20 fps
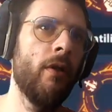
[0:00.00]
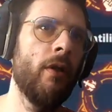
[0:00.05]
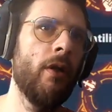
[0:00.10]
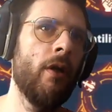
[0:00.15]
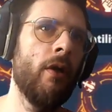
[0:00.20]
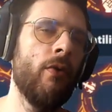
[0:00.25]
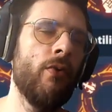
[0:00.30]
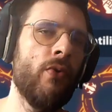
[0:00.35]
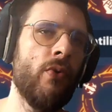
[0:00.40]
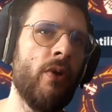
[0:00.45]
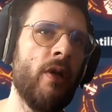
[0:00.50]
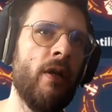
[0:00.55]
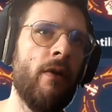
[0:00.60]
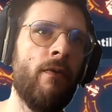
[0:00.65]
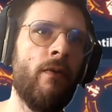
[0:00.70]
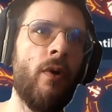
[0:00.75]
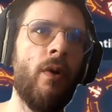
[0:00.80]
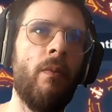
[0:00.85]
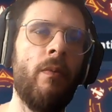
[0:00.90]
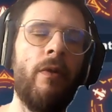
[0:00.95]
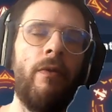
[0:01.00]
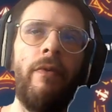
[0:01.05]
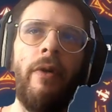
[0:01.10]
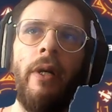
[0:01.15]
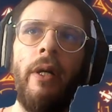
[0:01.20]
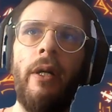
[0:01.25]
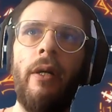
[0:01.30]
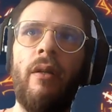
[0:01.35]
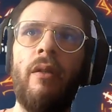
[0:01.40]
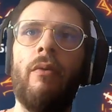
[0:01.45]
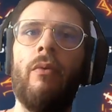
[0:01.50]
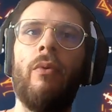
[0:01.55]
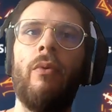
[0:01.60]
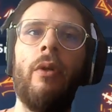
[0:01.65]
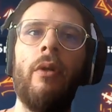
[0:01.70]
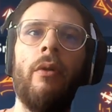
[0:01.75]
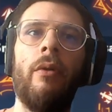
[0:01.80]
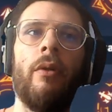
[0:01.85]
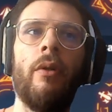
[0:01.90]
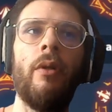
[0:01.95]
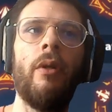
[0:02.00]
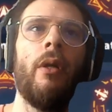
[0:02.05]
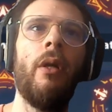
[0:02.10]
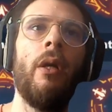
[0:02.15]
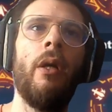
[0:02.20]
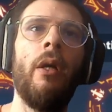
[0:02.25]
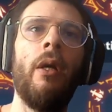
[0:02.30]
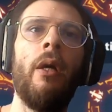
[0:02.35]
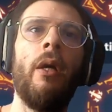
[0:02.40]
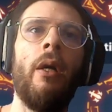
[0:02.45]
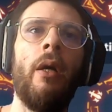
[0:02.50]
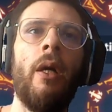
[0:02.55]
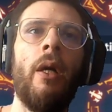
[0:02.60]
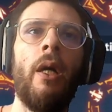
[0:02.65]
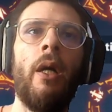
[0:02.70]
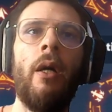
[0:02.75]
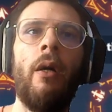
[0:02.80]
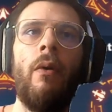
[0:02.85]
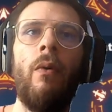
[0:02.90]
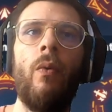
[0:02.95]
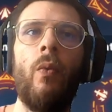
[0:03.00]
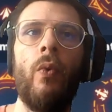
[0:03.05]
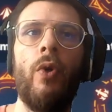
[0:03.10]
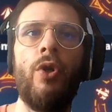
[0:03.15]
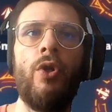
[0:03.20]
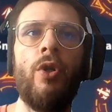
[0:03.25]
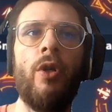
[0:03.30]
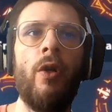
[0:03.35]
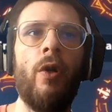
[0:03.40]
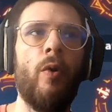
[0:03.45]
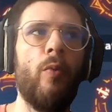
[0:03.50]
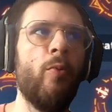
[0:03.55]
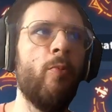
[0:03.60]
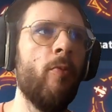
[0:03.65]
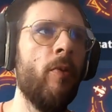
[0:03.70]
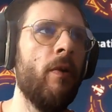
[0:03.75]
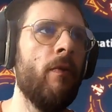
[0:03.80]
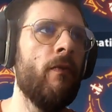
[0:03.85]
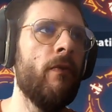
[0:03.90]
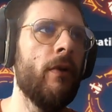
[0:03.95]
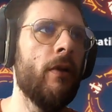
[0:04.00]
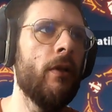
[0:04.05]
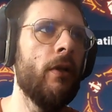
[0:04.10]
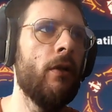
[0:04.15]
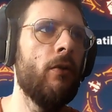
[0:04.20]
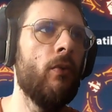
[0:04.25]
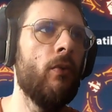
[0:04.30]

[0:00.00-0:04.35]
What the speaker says: I also have Combat Vanguard on her, which helped me further